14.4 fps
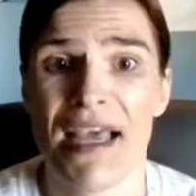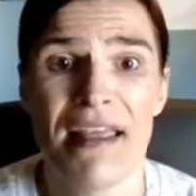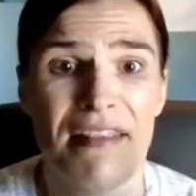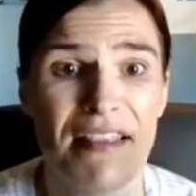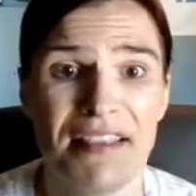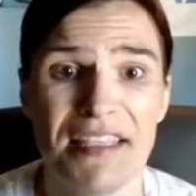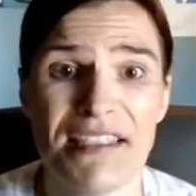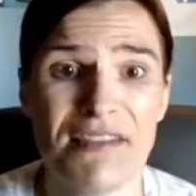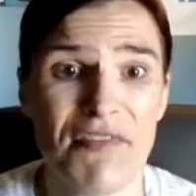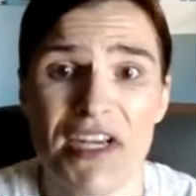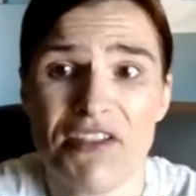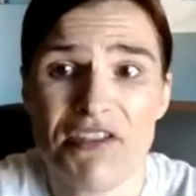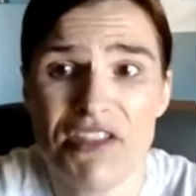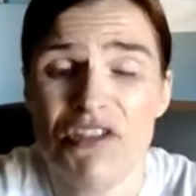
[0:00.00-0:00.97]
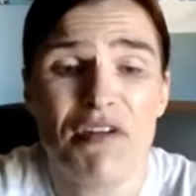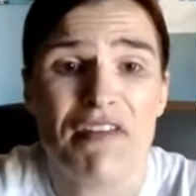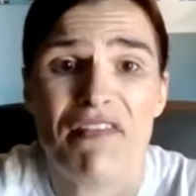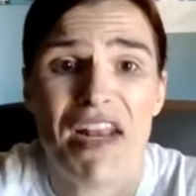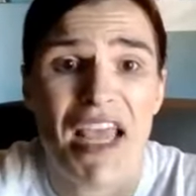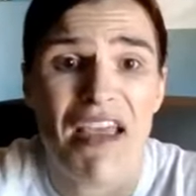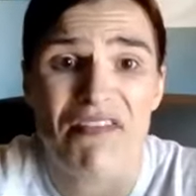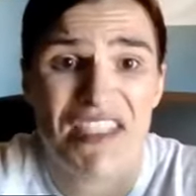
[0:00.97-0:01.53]
that these factories don't even
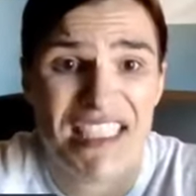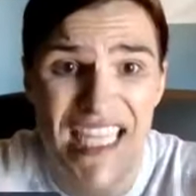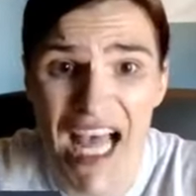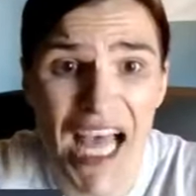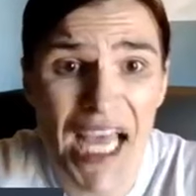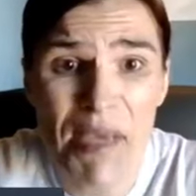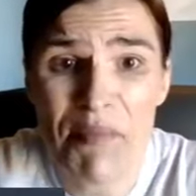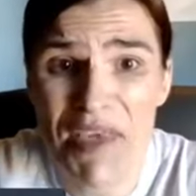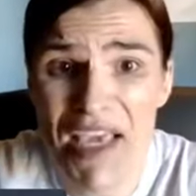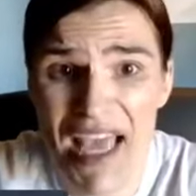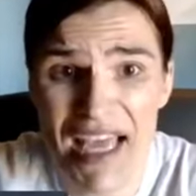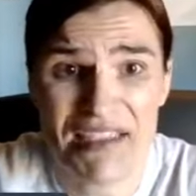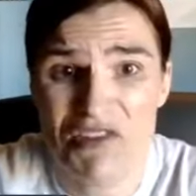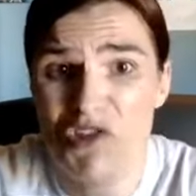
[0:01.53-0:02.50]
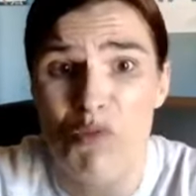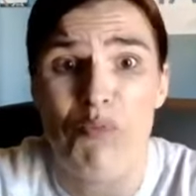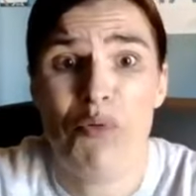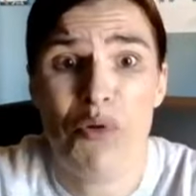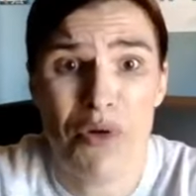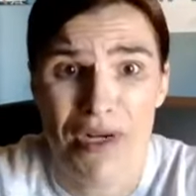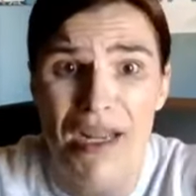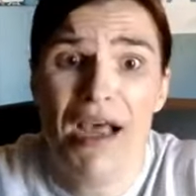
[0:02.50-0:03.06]
have the time yet to
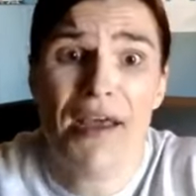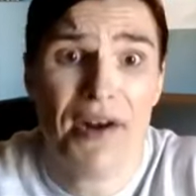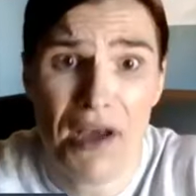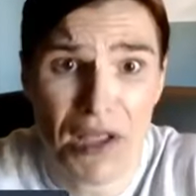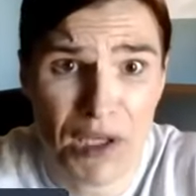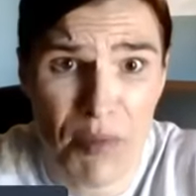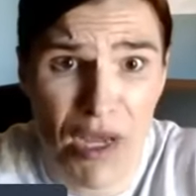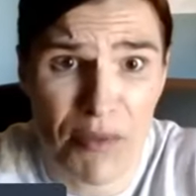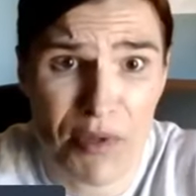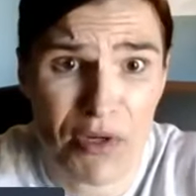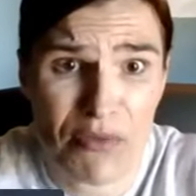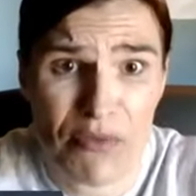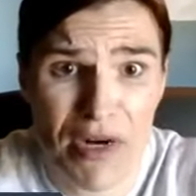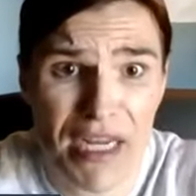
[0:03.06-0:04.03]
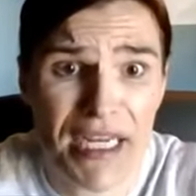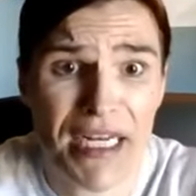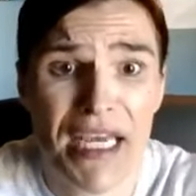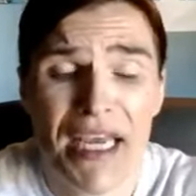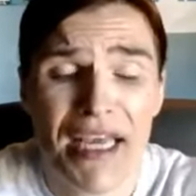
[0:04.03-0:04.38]
put on Alibaba, right?